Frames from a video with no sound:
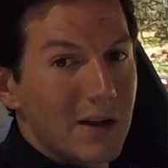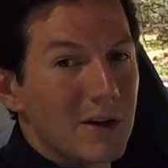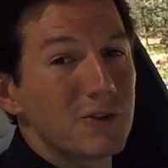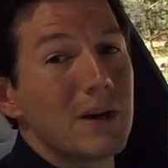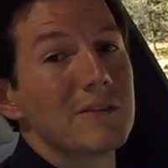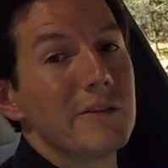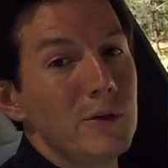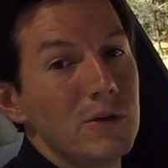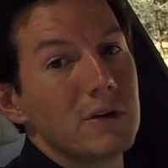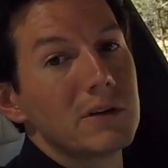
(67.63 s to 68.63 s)
It also has
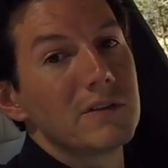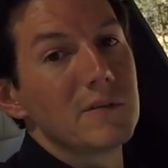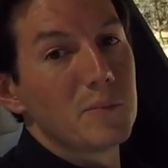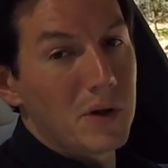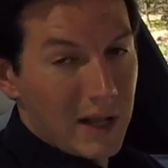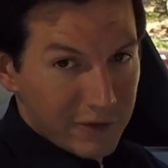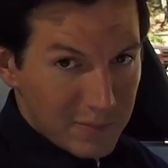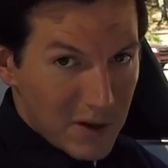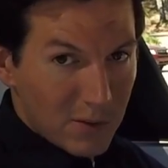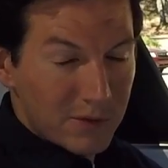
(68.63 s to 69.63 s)
ludicrous plus
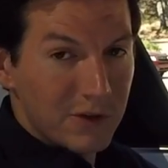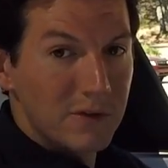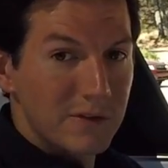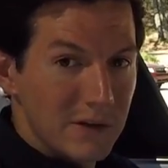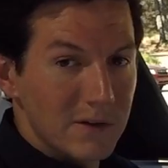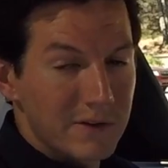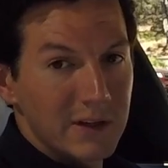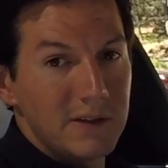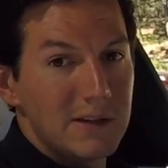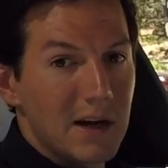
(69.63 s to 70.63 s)
mode. So the 0 to
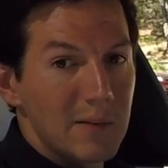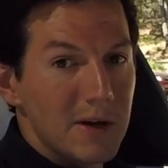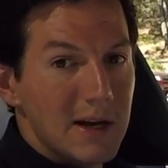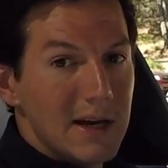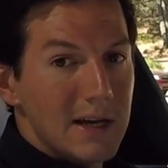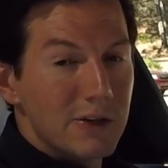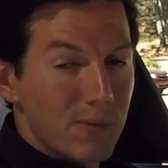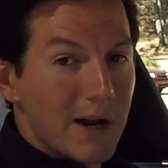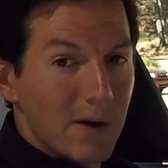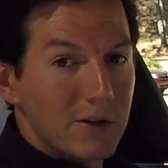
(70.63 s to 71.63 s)
60 time is
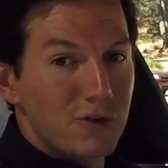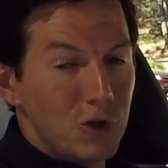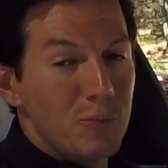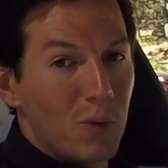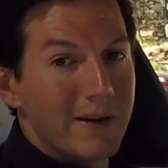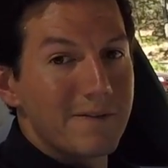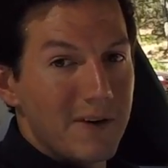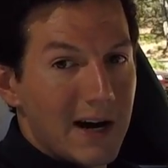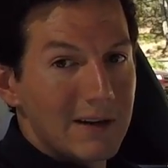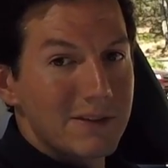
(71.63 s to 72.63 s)
right around
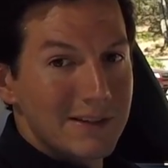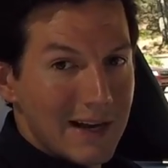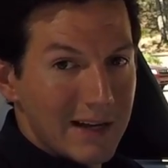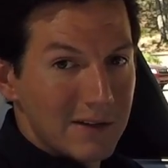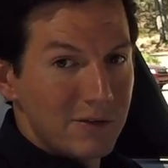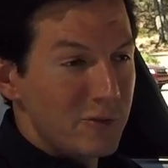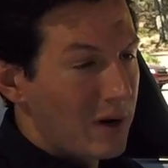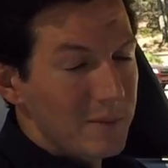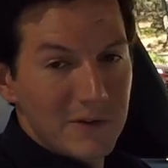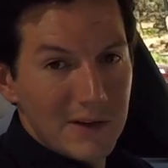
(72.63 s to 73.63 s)
2.5 seconds. You've
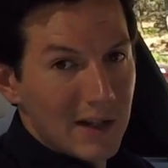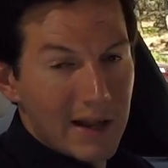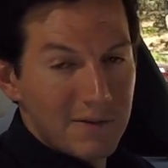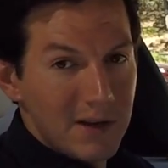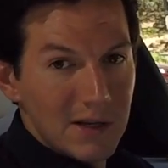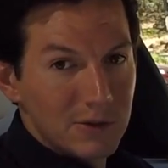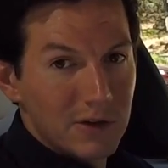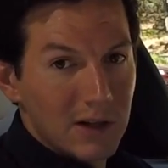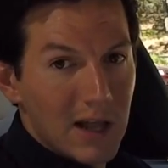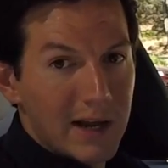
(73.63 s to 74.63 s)
probably seen a lot of
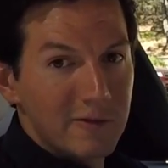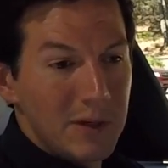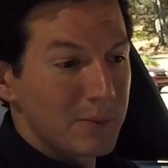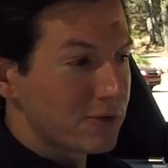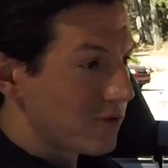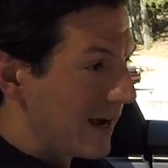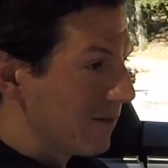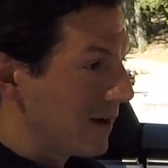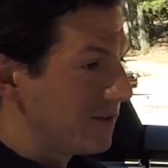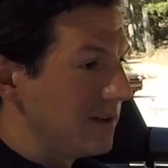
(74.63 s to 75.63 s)
videos online of people
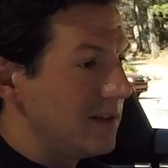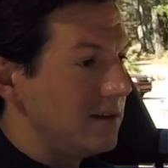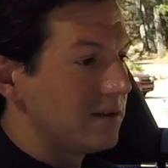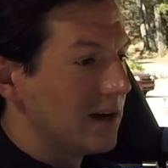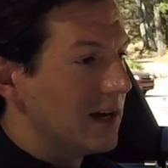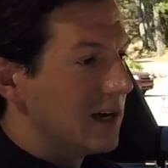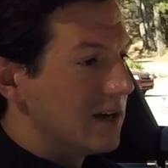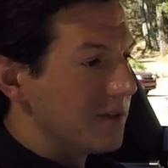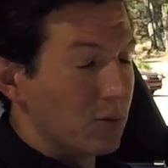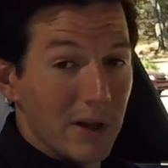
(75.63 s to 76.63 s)
drag racing these.
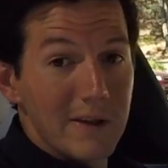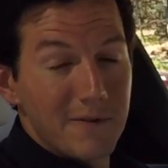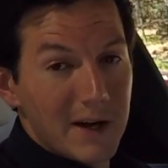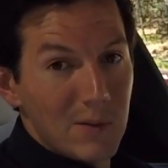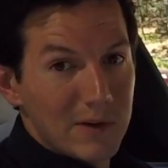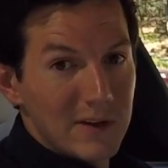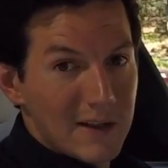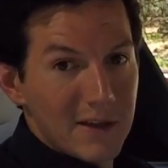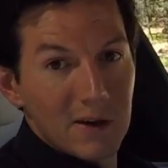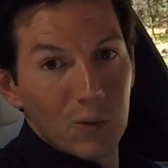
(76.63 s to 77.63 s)
The really funny ones,
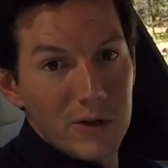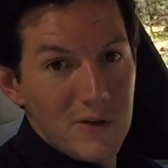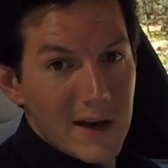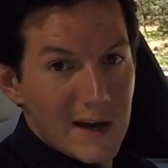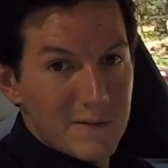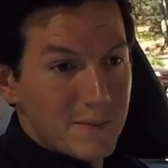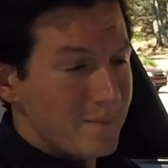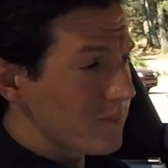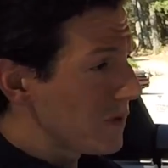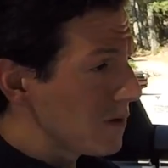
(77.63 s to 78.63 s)
I think, are when you have
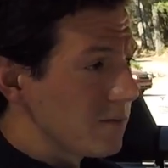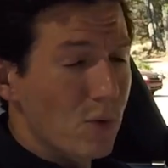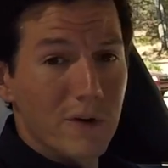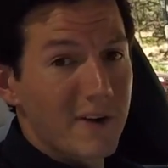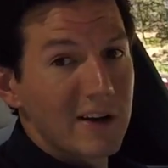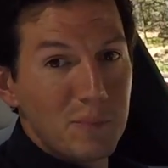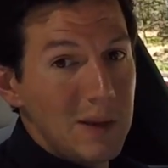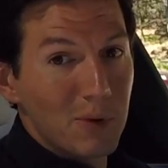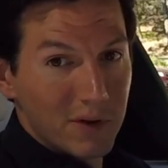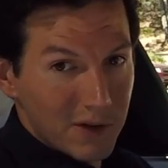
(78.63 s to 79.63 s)
4 or 5
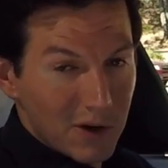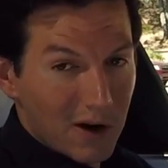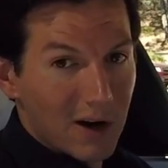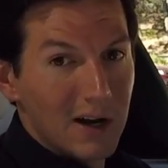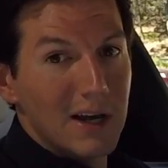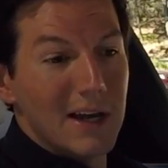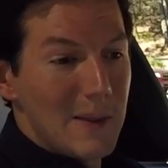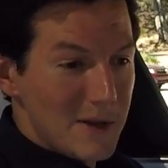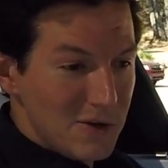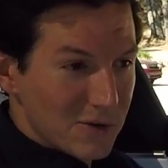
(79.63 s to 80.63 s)
people in the car,
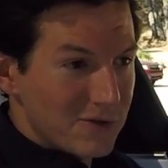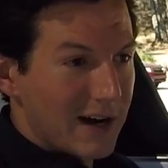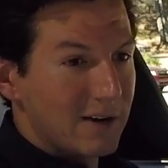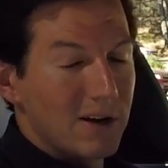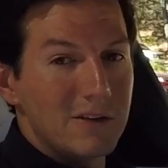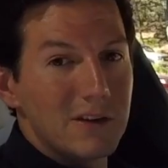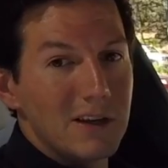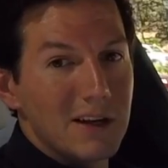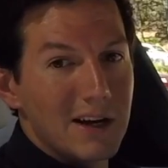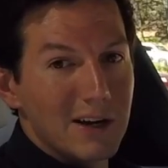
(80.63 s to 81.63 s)
and then you're drag
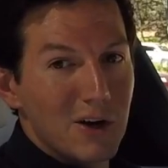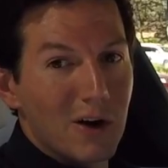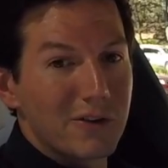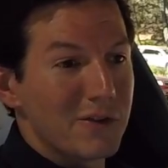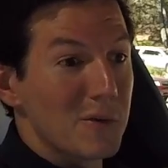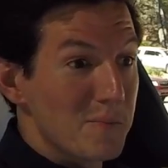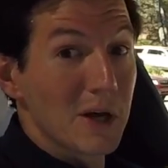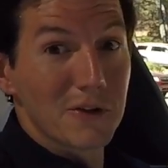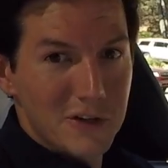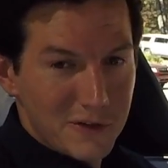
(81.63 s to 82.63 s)
racing cars that are
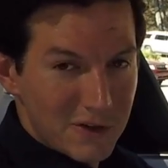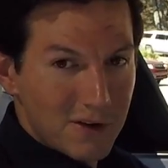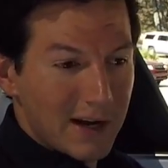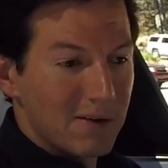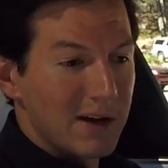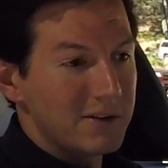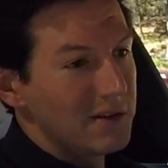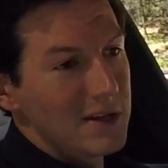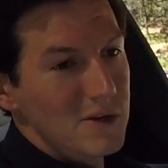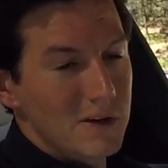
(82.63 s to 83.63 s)
built to drag race,
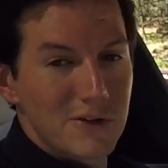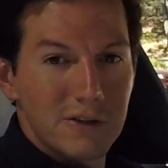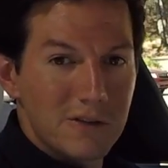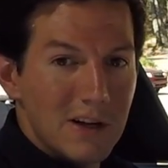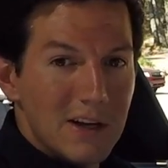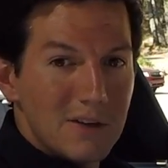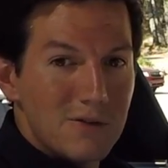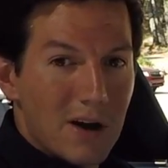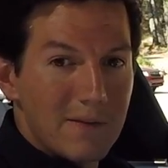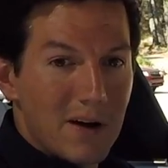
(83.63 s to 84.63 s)
and then you can just
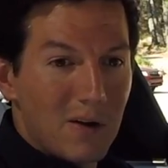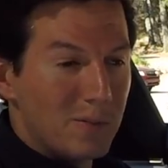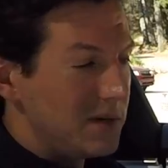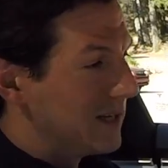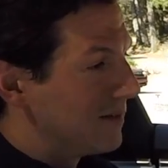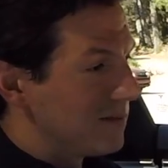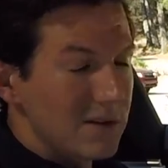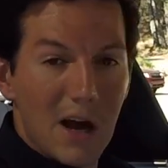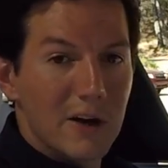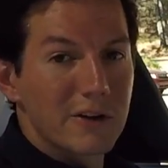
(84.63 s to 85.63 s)
drive home in
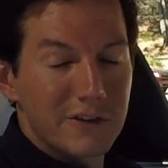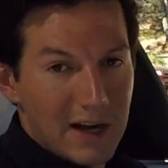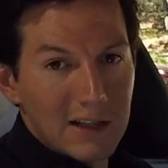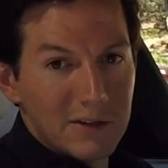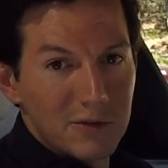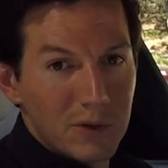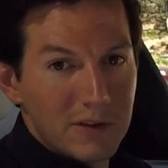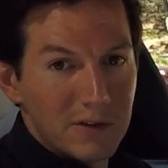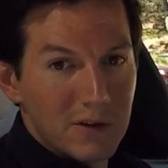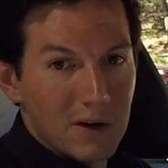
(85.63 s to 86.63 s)
utter silence with
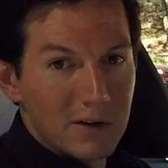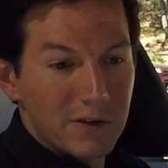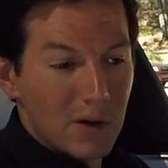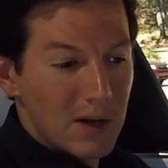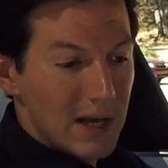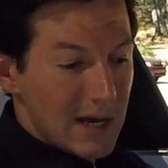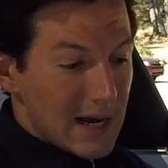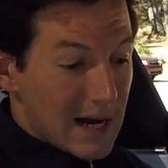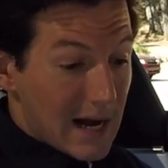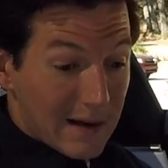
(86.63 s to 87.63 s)
this car. So
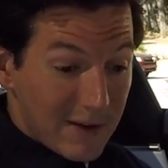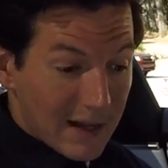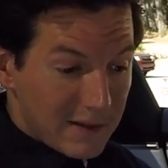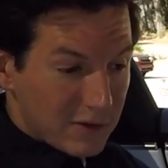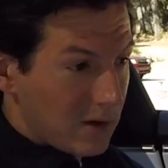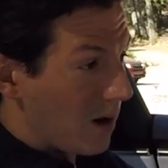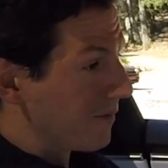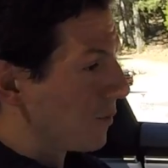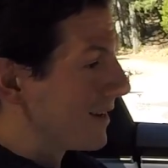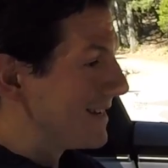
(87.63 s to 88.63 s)
I've got this car
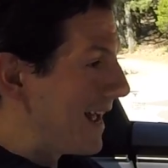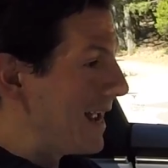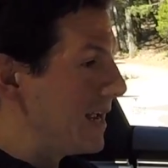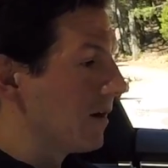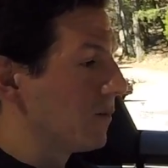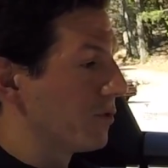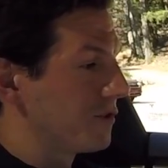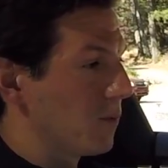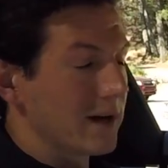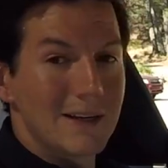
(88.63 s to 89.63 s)
for a day here, and
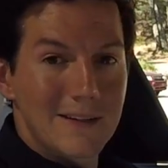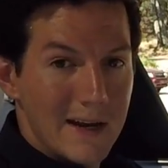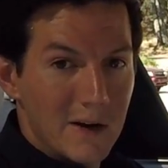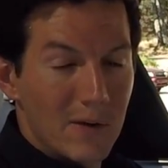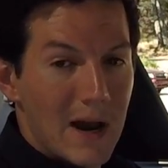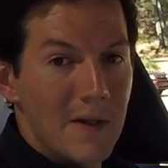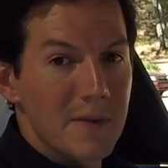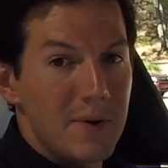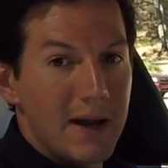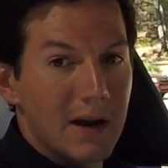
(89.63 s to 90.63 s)
so we're going to take it around
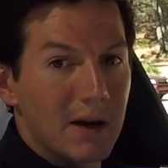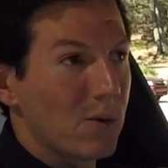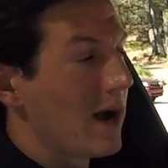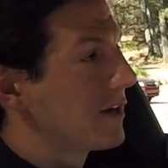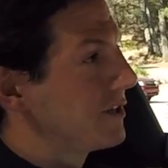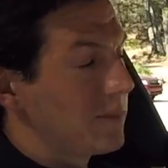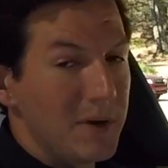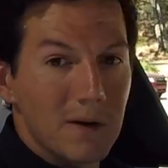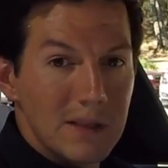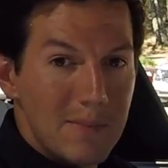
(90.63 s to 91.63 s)
the Bay Area. We're actually up
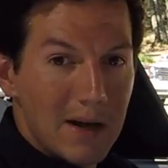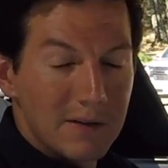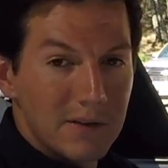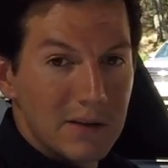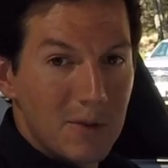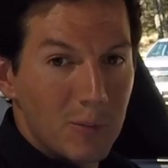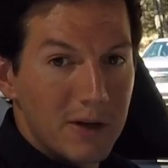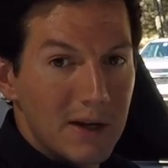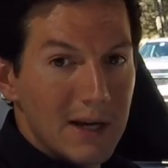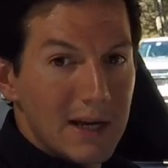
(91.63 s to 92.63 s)
here in the mountains at the
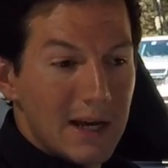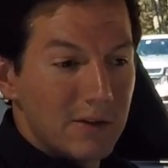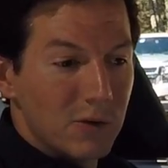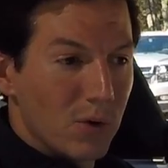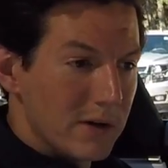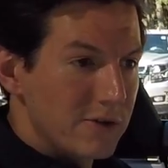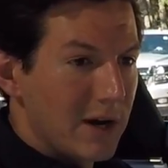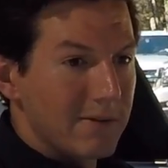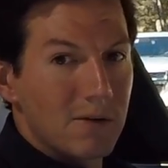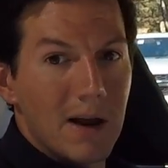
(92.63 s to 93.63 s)
moment, and so we're going to
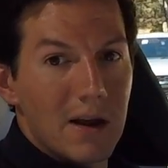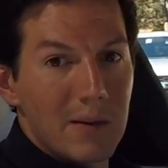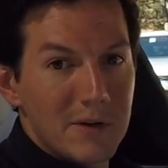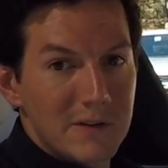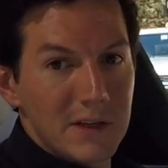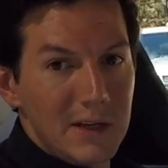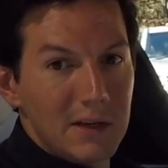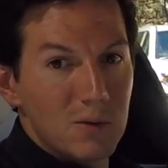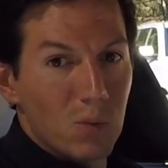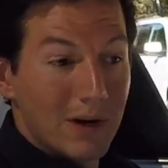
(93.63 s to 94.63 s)
drive it around. I'm going to
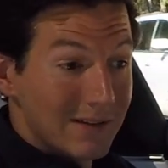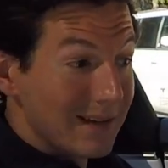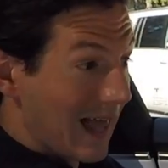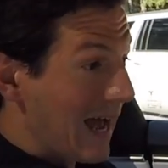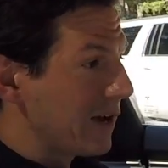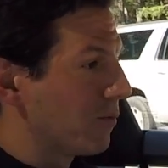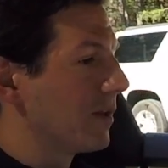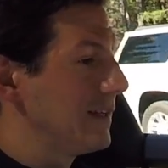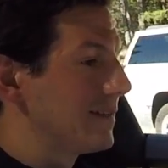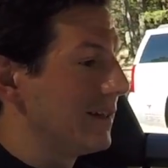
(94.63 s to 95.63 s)
see what it's like,
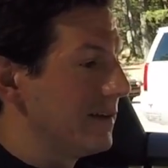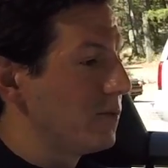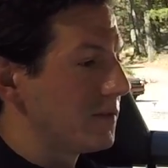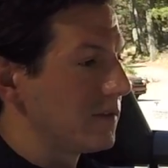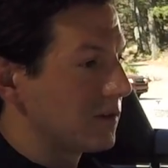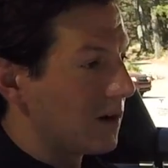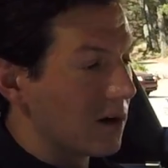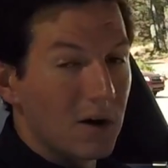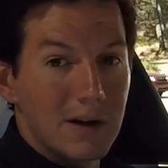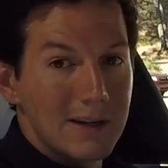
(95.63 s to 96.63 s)
really, to live with this
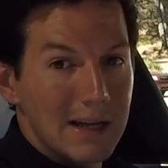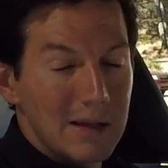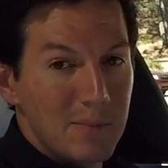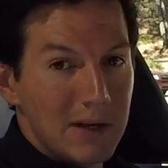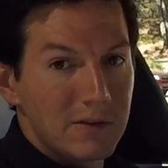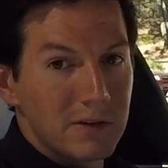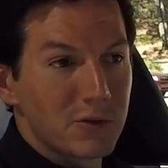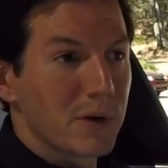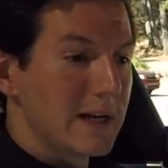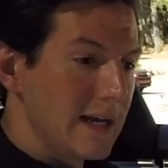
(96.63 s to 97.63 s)
car on a daily
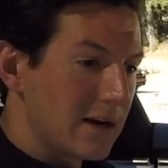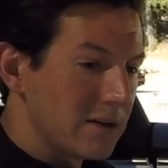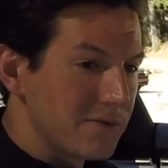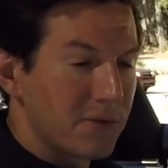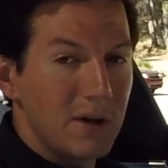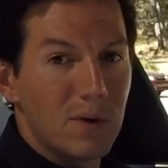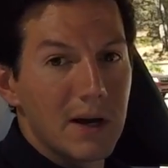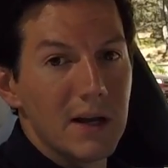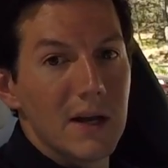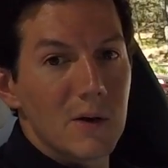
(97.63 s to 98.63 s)
basis. We're going to get it on the
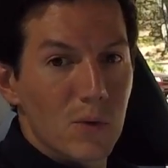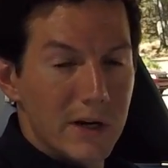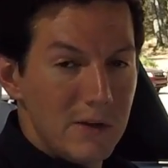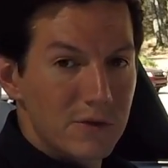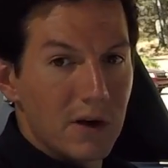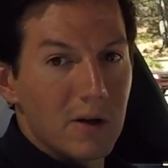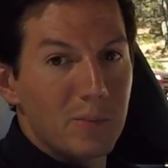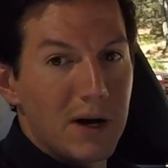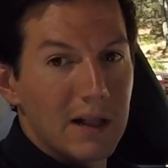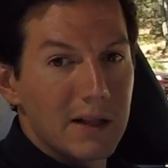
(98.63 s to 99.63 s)
freeway. We're going to use
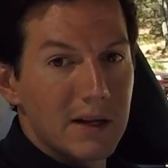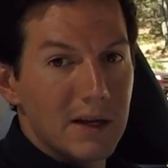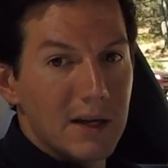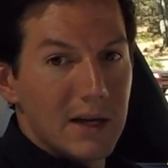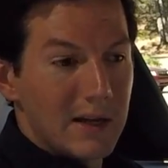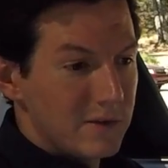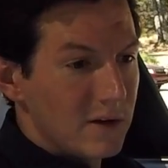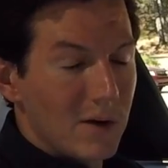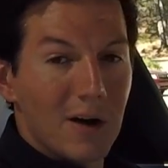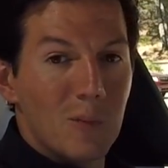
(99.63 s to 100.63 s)
AutoPilot, and
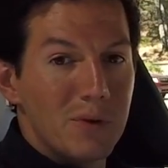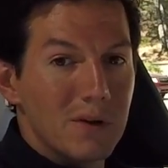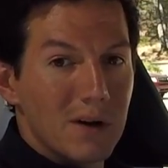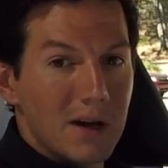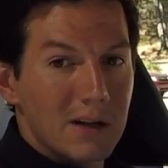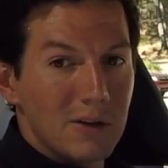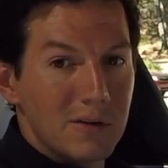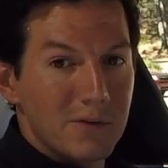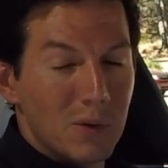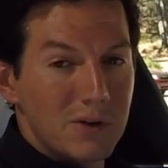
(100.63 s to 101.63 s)
so I hope you're
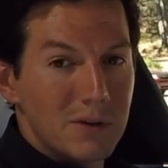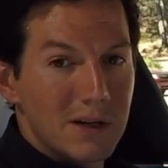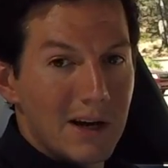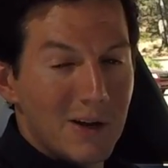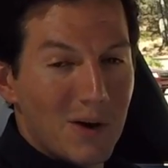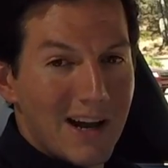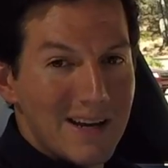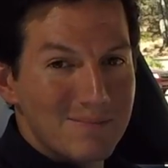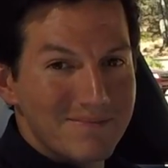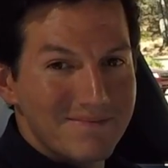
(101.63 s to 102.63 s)
looking forward to it. I know I
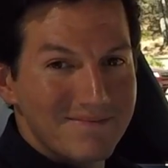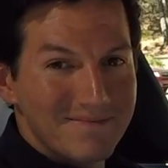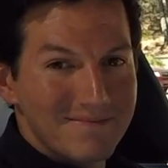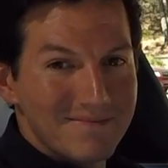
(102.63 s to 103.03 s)
am.